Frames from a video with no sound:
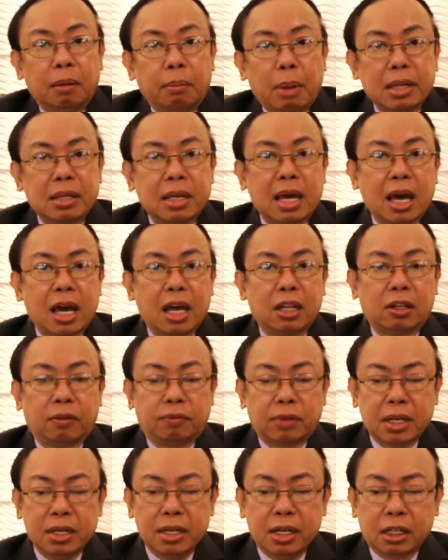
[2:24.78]
By the end
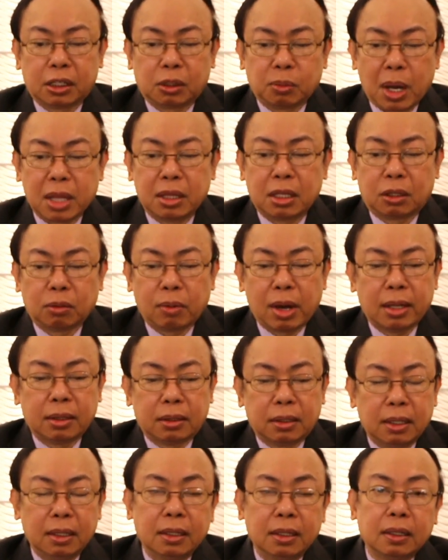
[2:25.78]
of the year
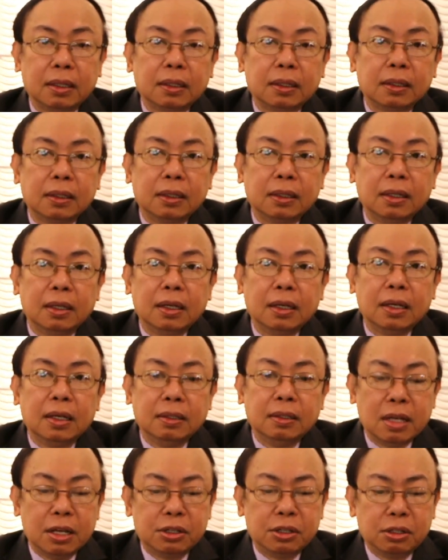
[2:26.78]
2020,
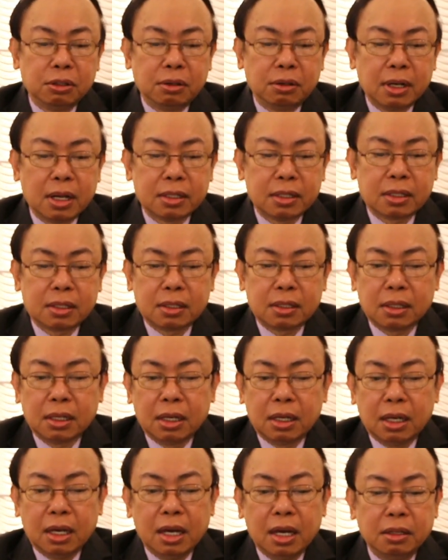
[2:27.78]
the insurance
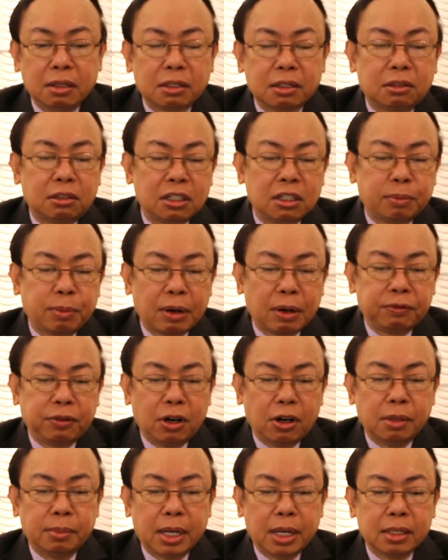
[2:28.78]
industry's
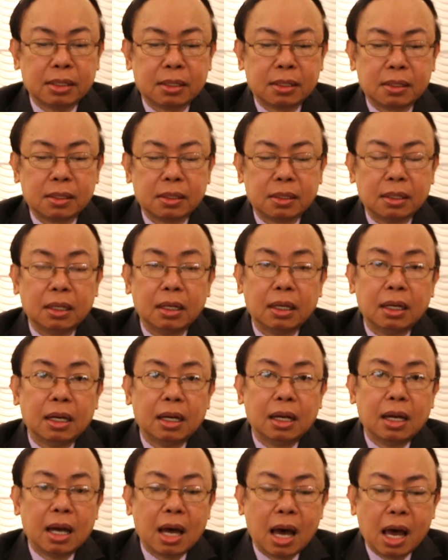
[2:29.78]
performance
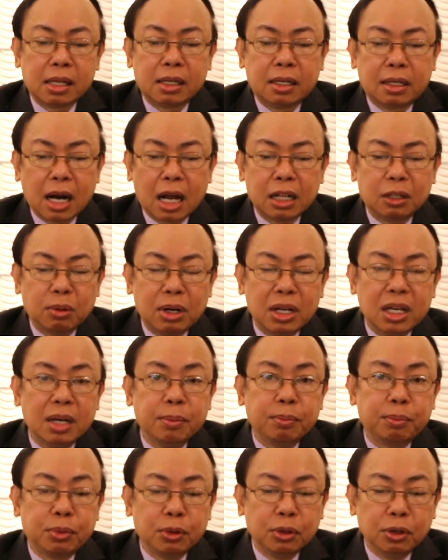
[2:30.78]
had gradually
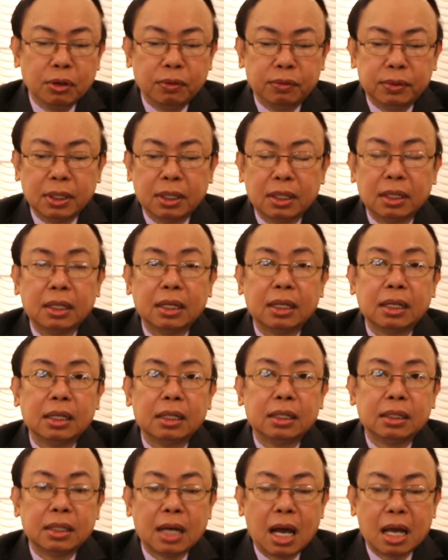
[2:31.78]
improved
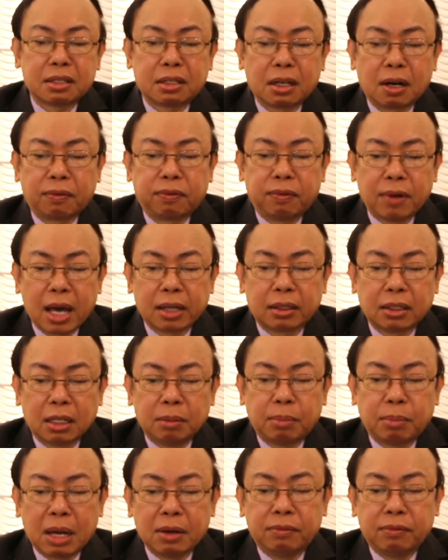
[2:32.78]
as
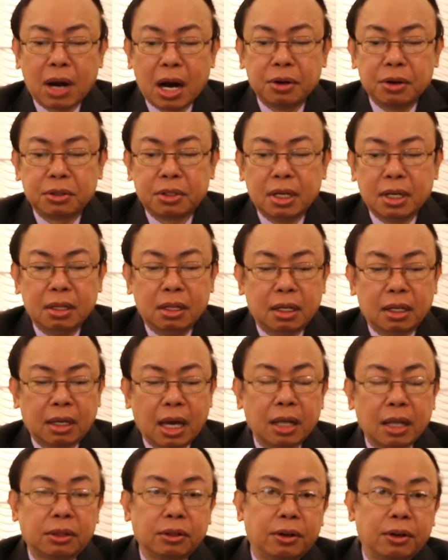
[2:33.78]
reflected by various
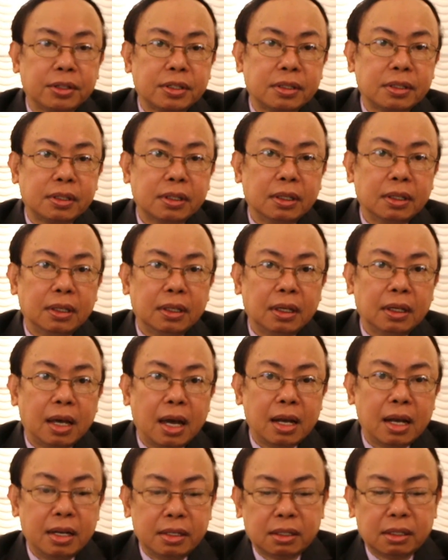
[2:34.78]
indicators
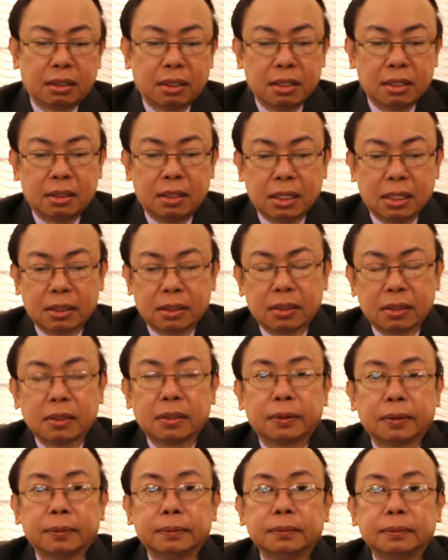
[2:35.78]
and statistics.